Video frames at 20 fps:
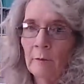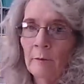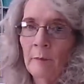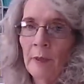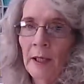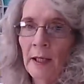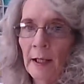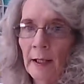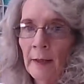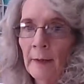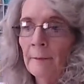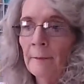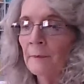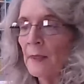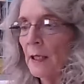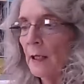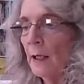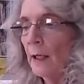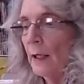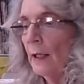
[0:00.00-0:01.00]
big
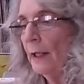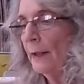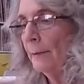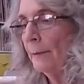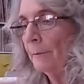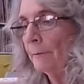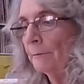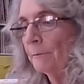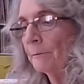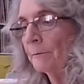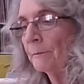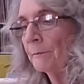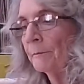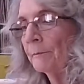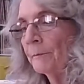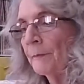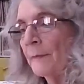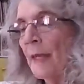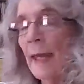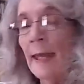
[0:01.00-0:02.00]
um,
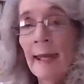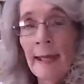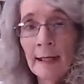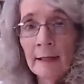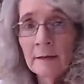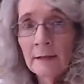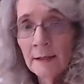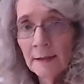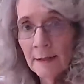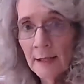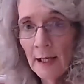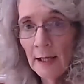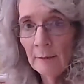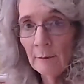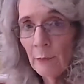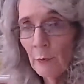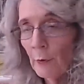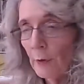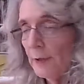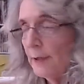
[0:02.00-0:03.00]
hand
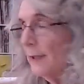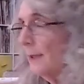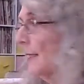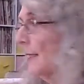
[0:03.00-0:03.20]
design boards